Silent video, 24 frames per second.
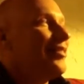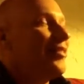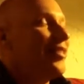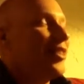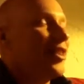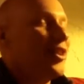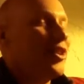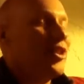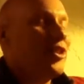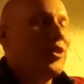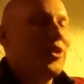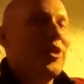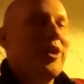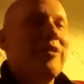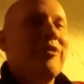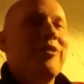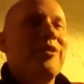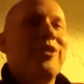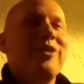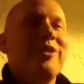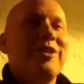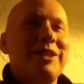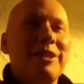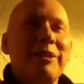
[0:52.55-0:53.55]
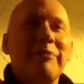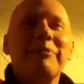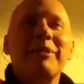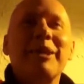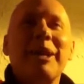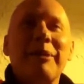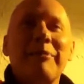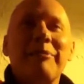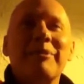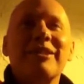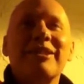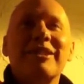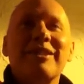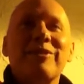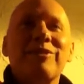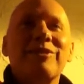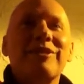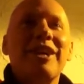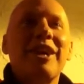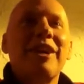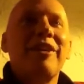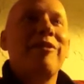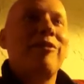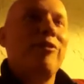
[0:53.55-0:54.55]
very joyful, sometimes
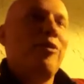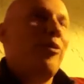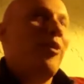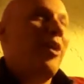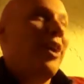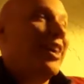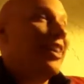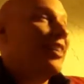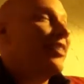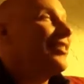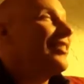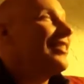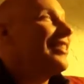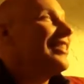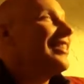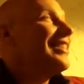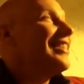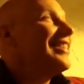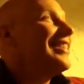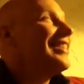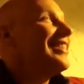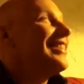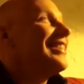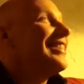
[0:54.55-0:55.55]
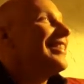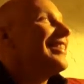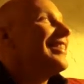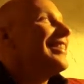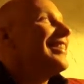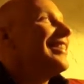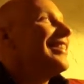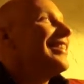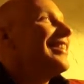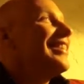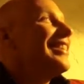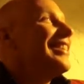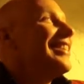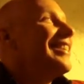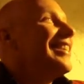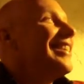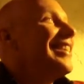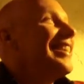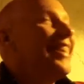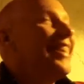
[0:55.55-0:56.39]
kind of wild. On s'est beaucoup